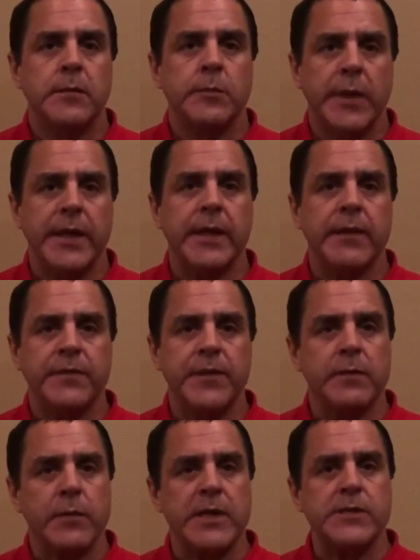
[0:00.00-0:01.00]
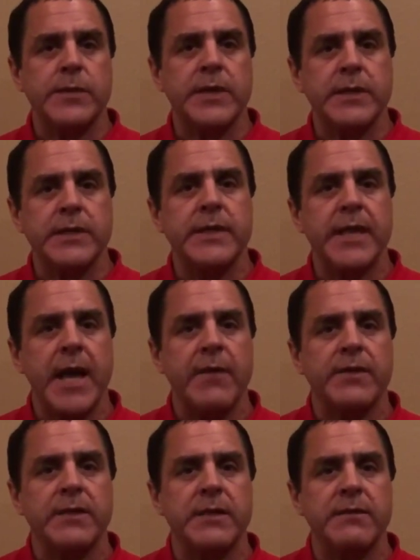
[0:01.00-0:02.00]
But if the respirator did have
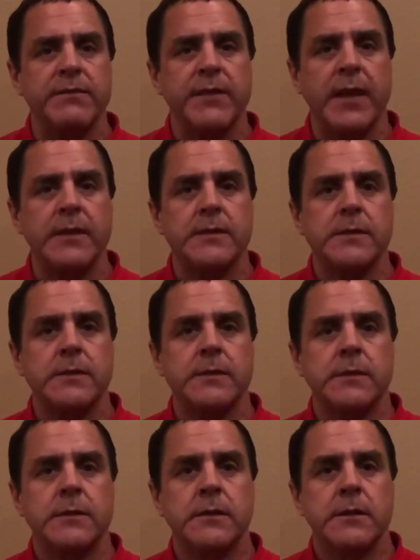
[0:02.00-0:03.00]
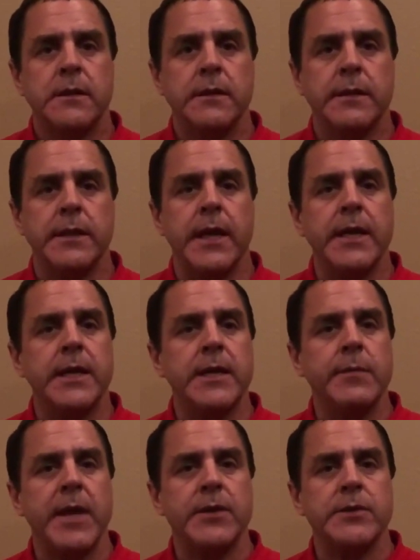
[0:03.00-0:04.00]
a defect, then I need to
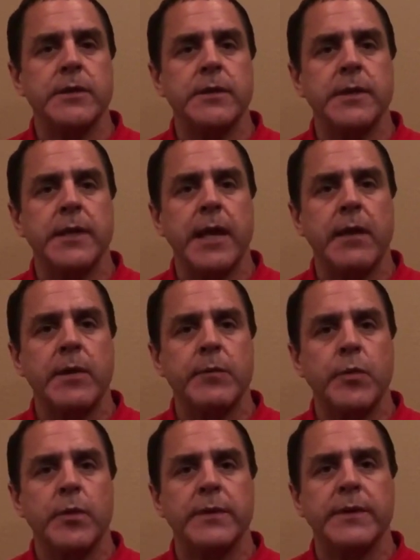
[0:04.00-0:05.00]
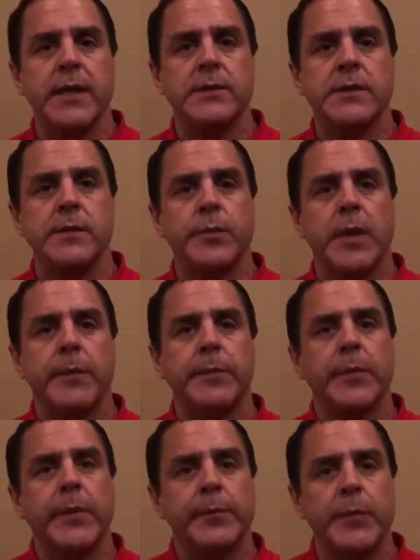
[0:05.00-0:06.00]
make sure that I report that to the
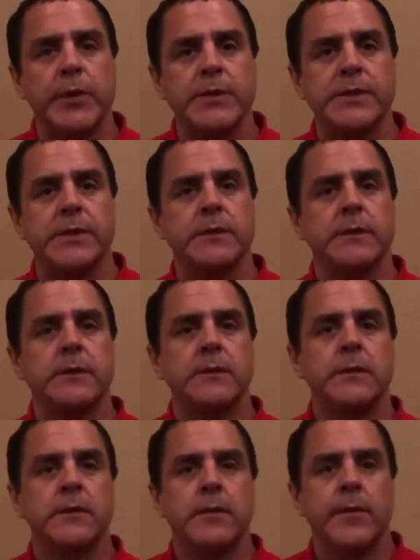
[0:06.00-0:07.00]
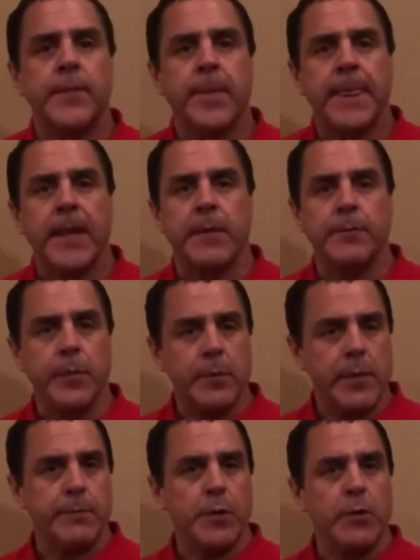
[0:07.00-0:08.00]
proper person.
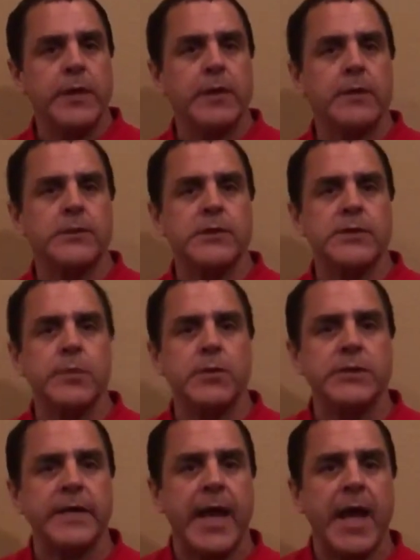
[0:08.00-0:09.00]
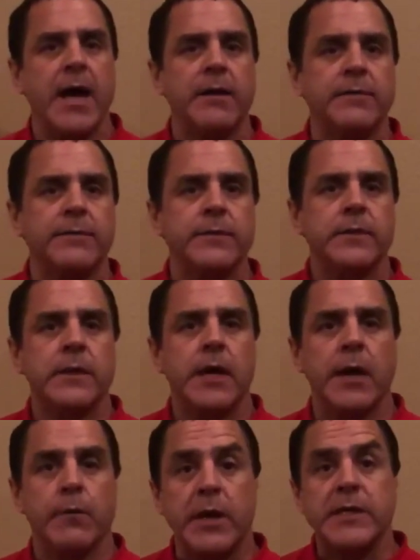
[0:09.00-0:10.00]
Employers are supposed to have
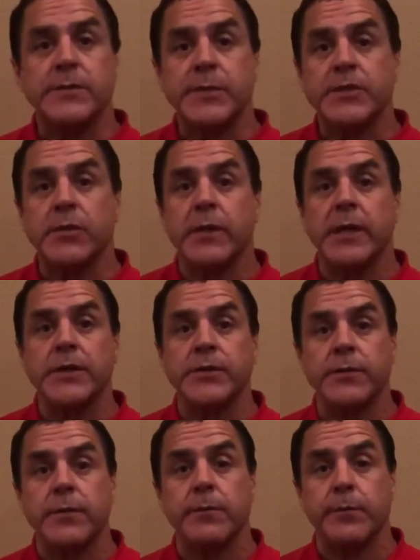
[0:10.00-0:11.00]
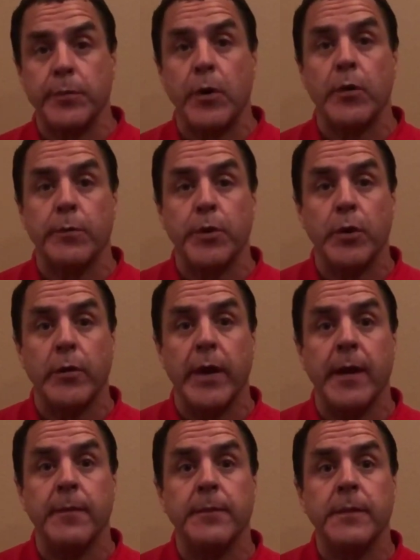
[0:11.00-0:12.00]
a respiratory
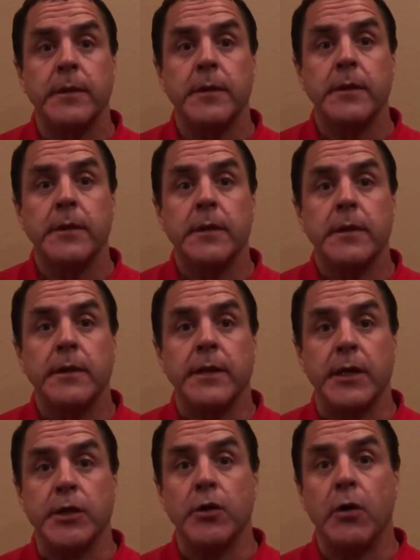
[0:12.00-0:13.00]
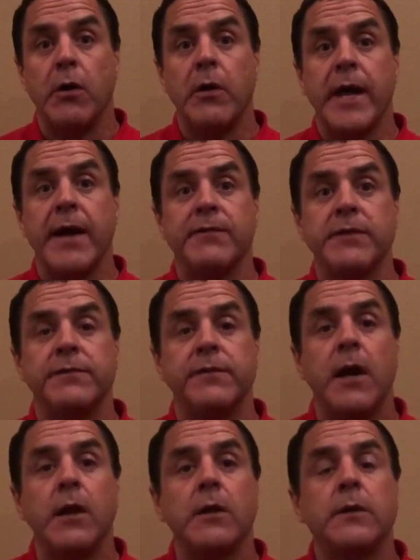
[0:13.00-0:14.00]
program that you all have to
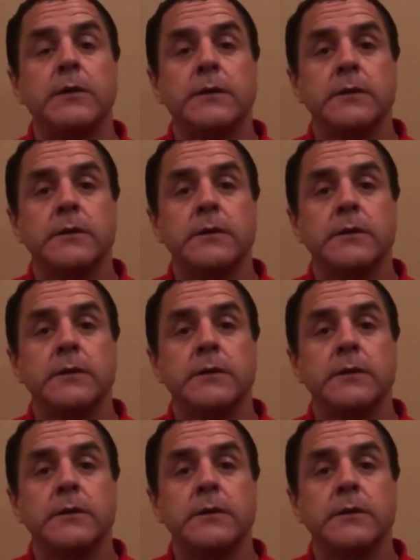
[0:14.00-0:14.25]
follow.